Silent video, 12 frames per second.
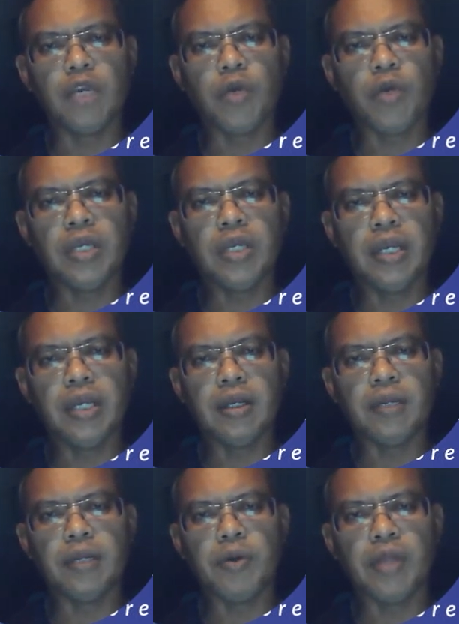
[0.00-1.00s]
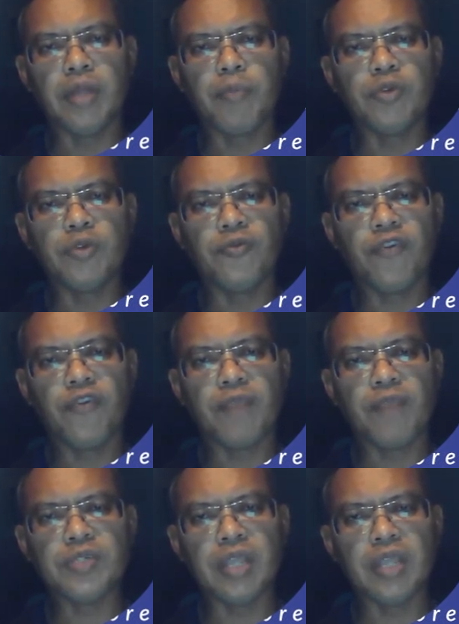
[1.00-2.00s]
about 9.5% less
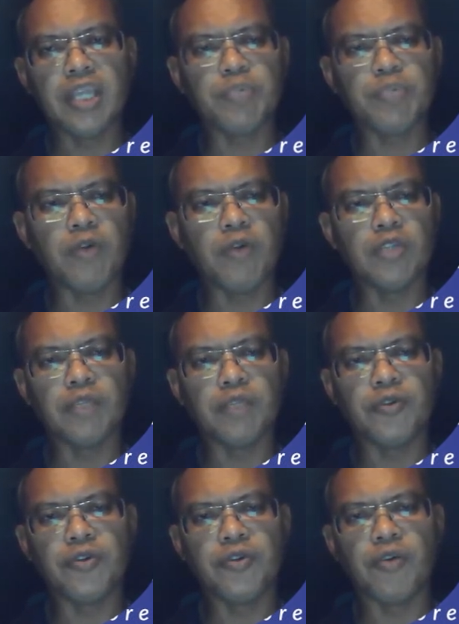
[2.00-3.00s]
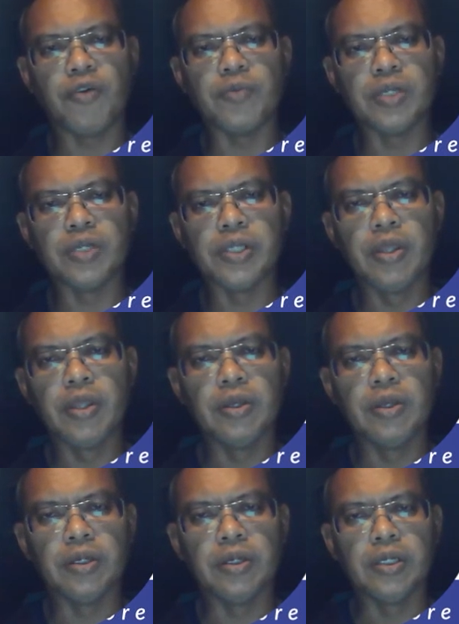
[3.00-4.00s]
power to perform
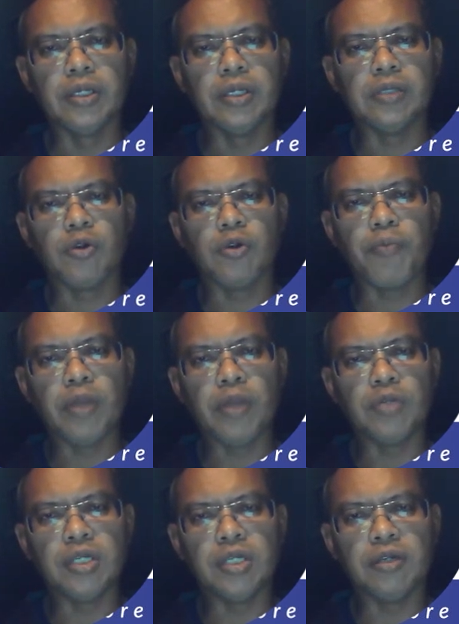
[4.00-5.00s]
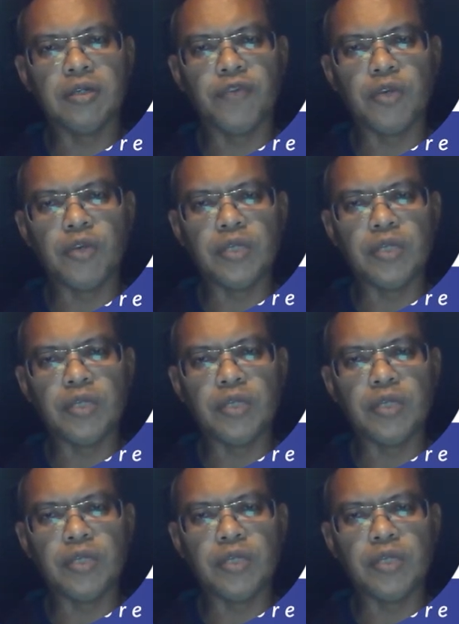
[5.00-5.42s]
compared to the fadeaway jump shot.